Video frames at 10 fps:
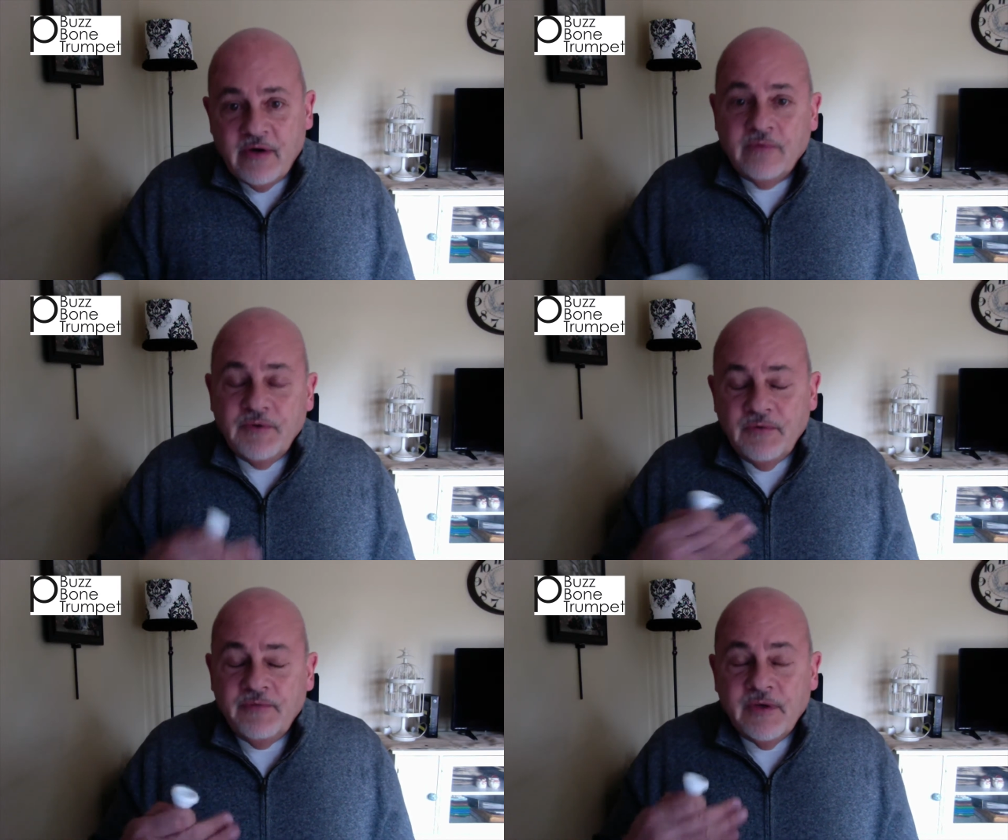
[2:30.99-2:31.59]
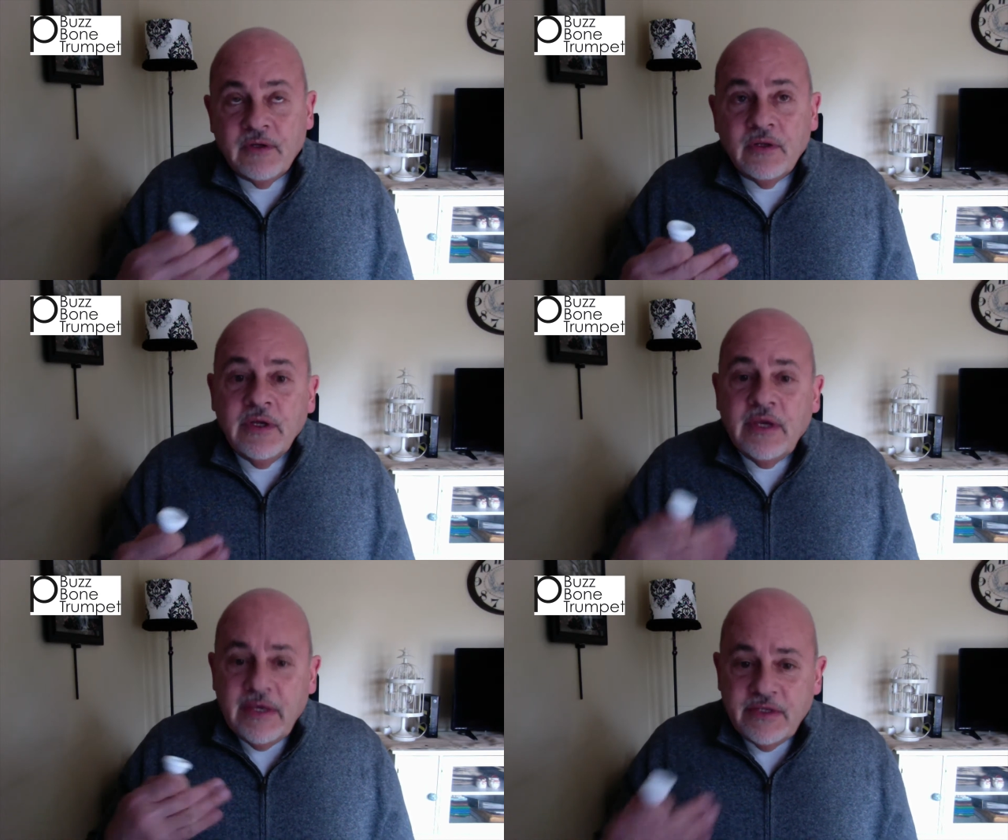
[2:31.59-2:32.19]
if you feel
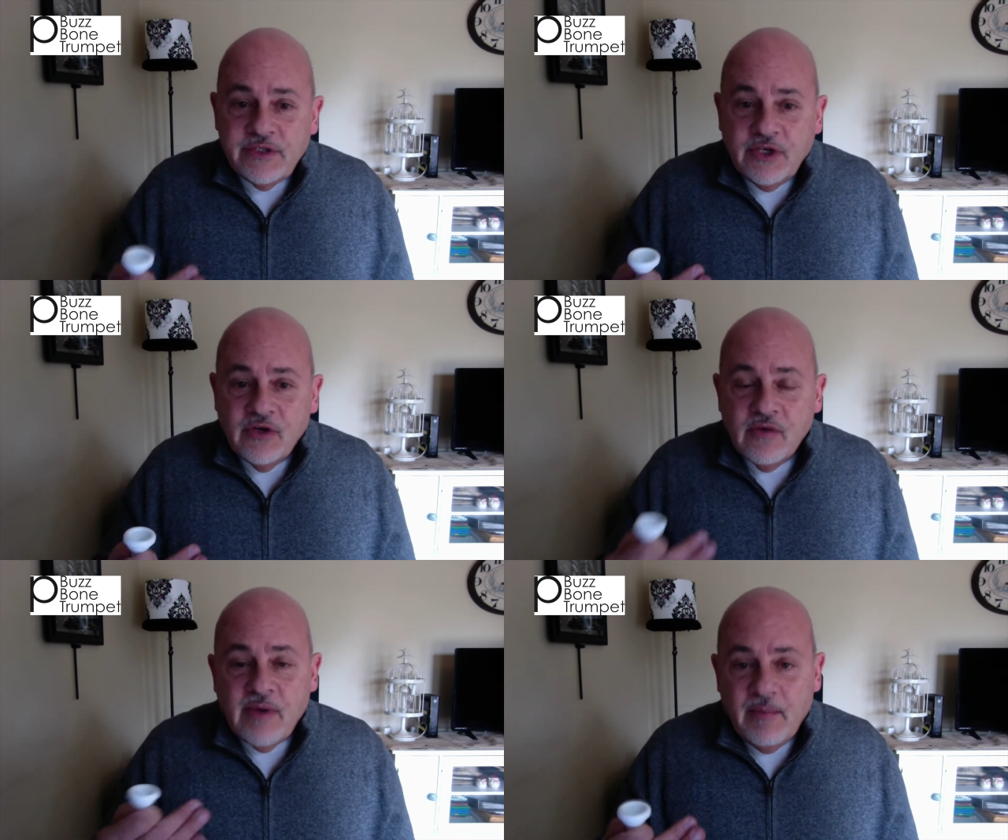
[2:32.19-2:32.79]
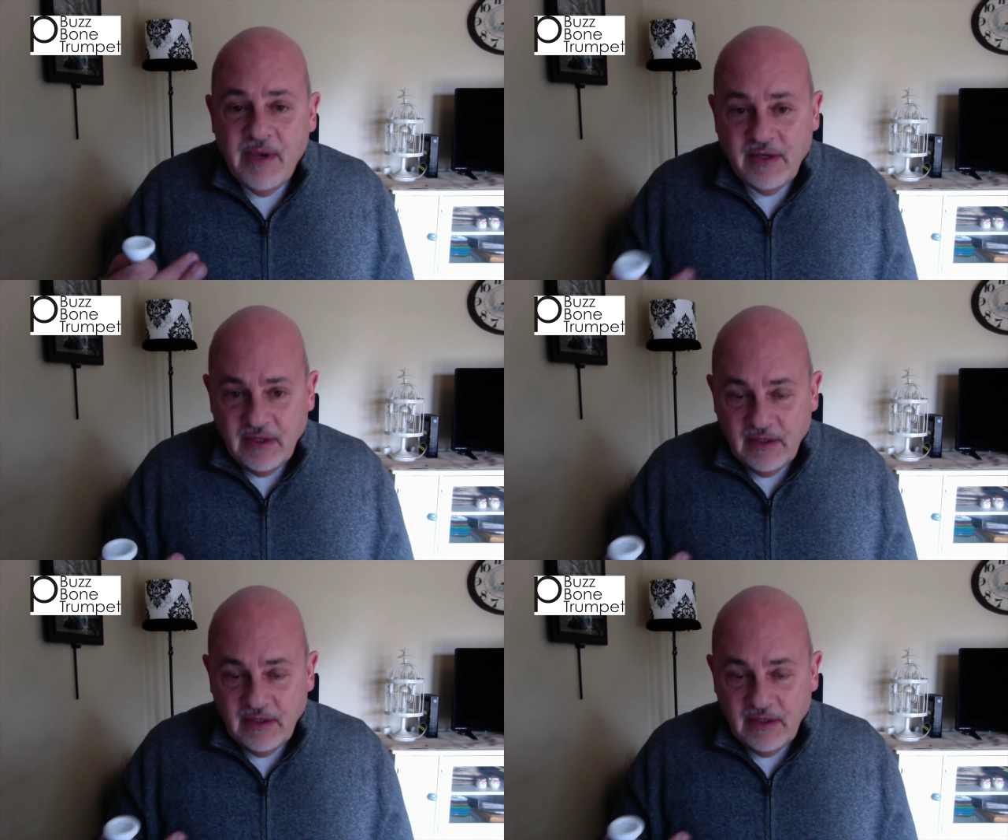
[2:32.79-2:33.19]
insecure about making